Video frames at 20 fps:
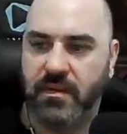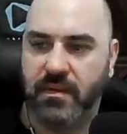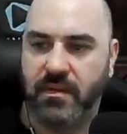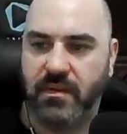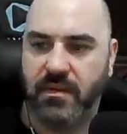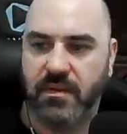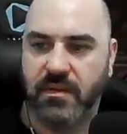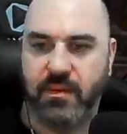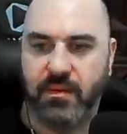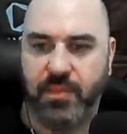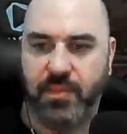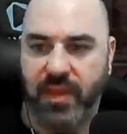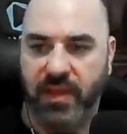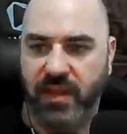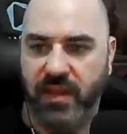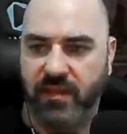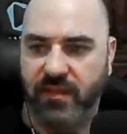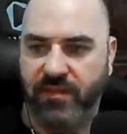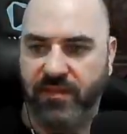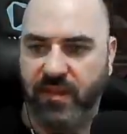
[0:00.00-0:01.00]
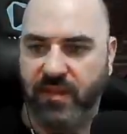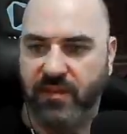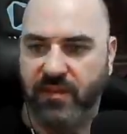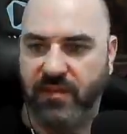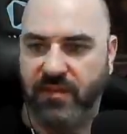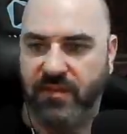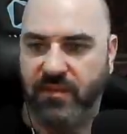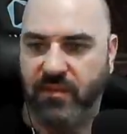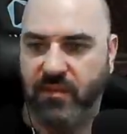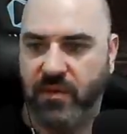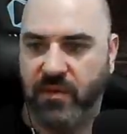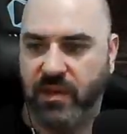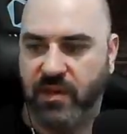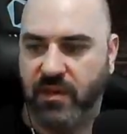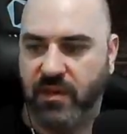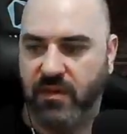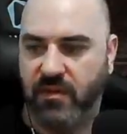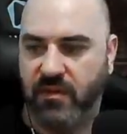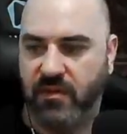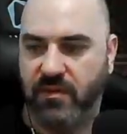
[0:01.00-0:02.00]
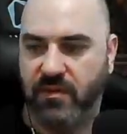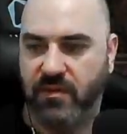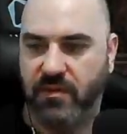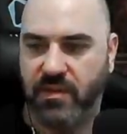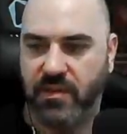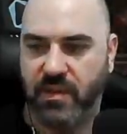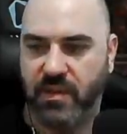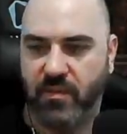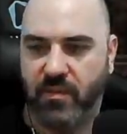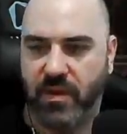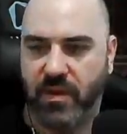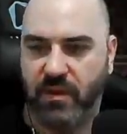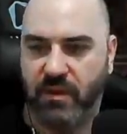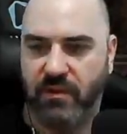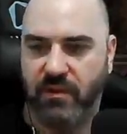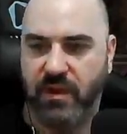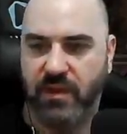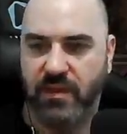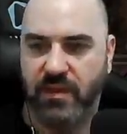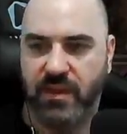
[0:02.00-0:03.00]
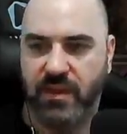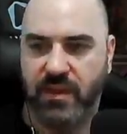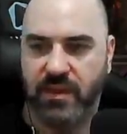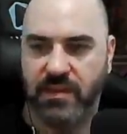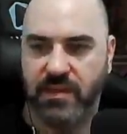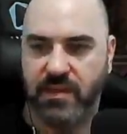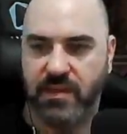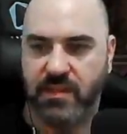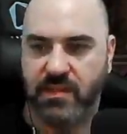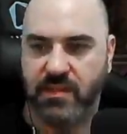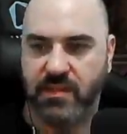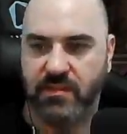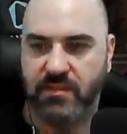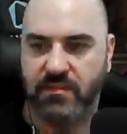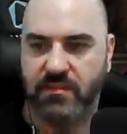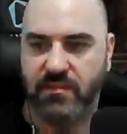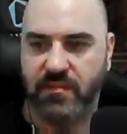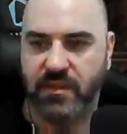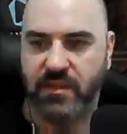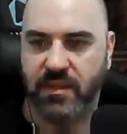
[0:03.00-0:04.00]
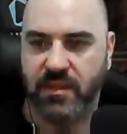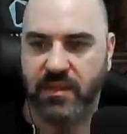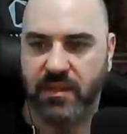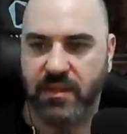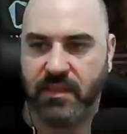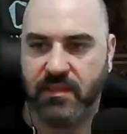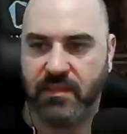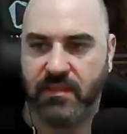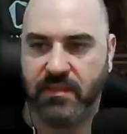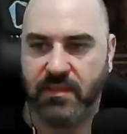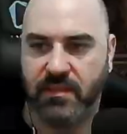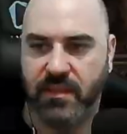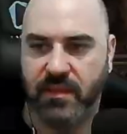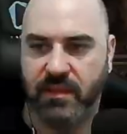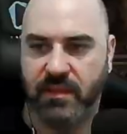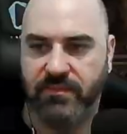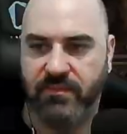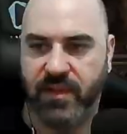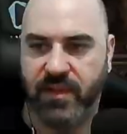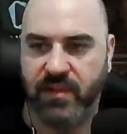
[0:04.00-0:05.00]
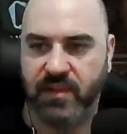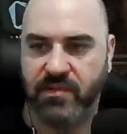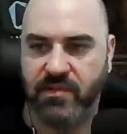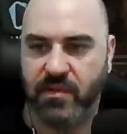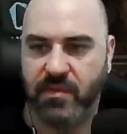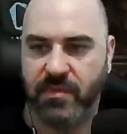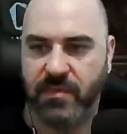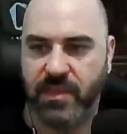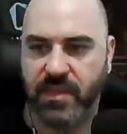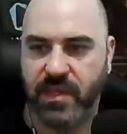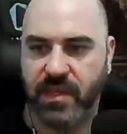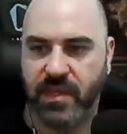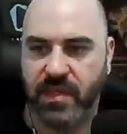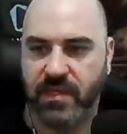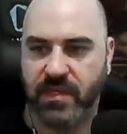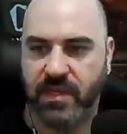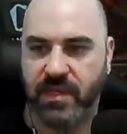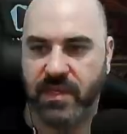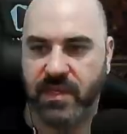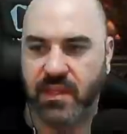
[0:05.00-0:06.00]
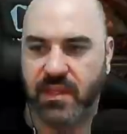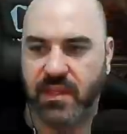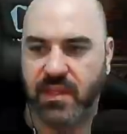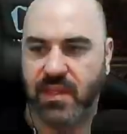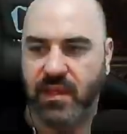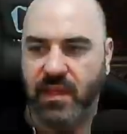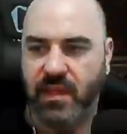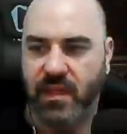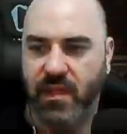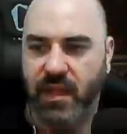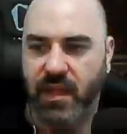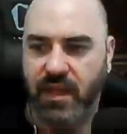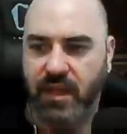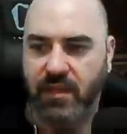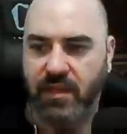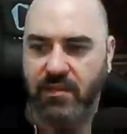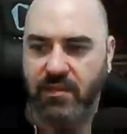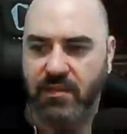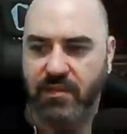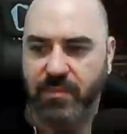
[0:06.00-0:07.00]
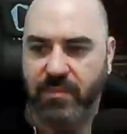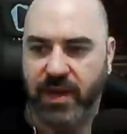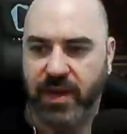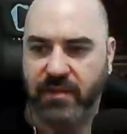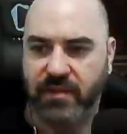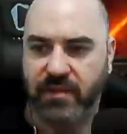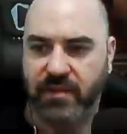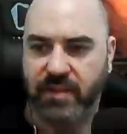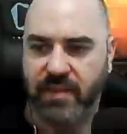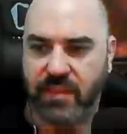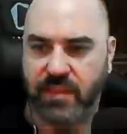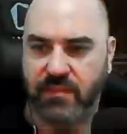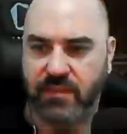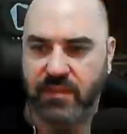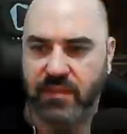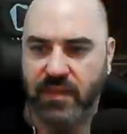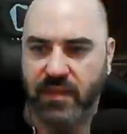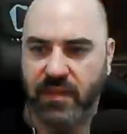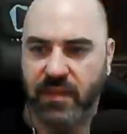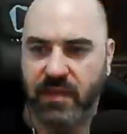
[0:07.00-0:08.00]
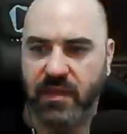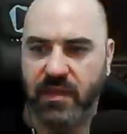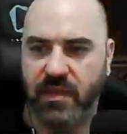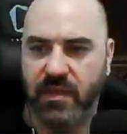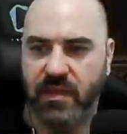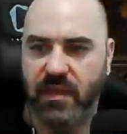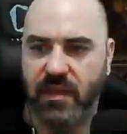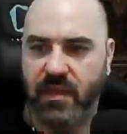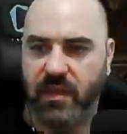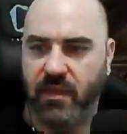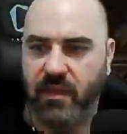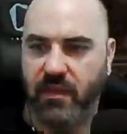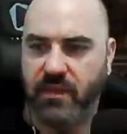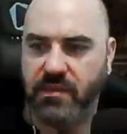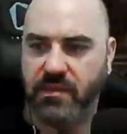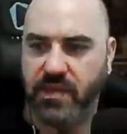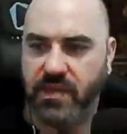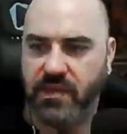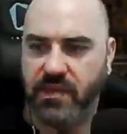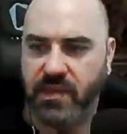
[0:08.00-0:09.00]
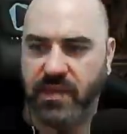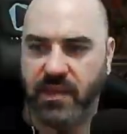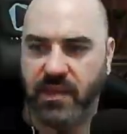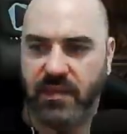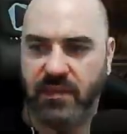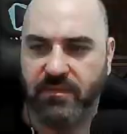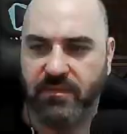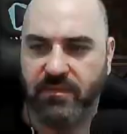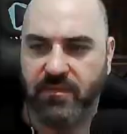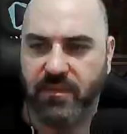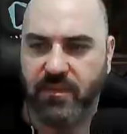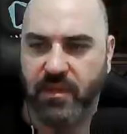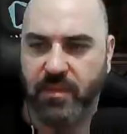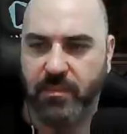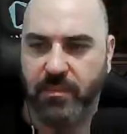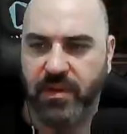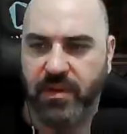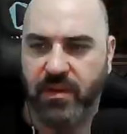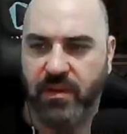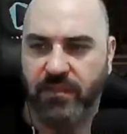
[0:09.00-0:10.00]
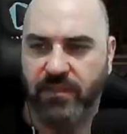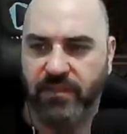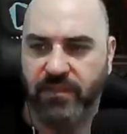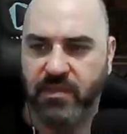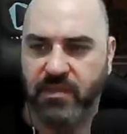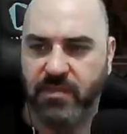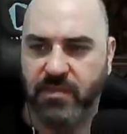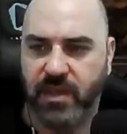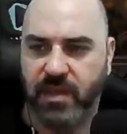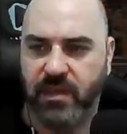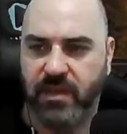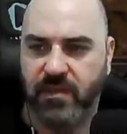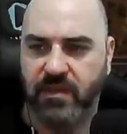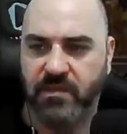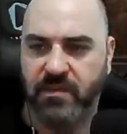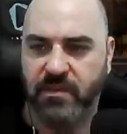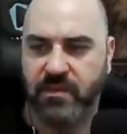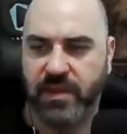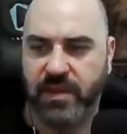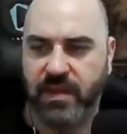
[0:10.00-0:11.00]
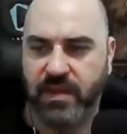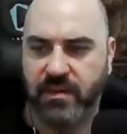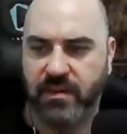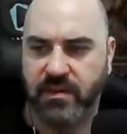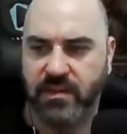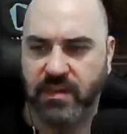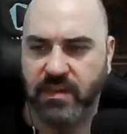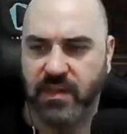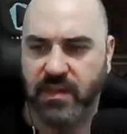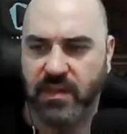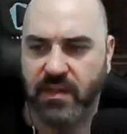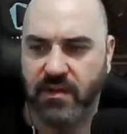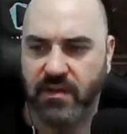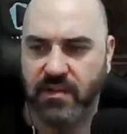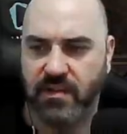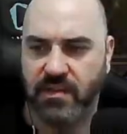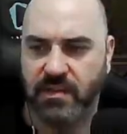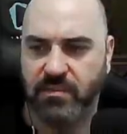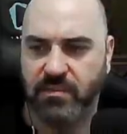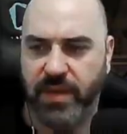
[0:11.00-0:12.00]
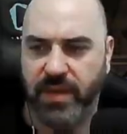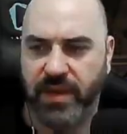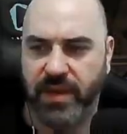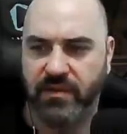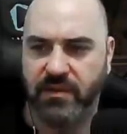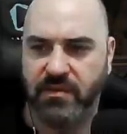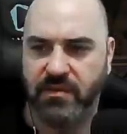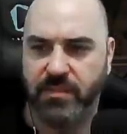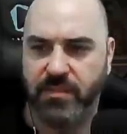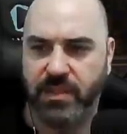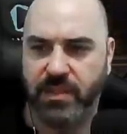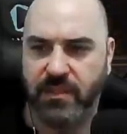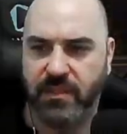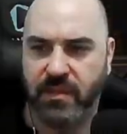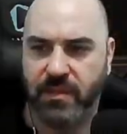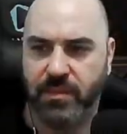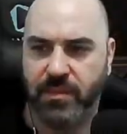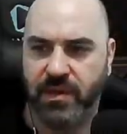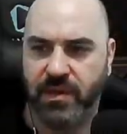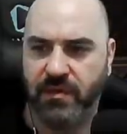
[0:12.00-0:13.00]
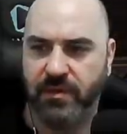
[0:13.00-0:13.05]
The play is fairly straightforward here. You're just going to walk around, let things hit you, and then let Firestorm and Detonate Dead, and your spiders kill everything. It's going to take a little bit on the first pack here because we get our spiders built up here.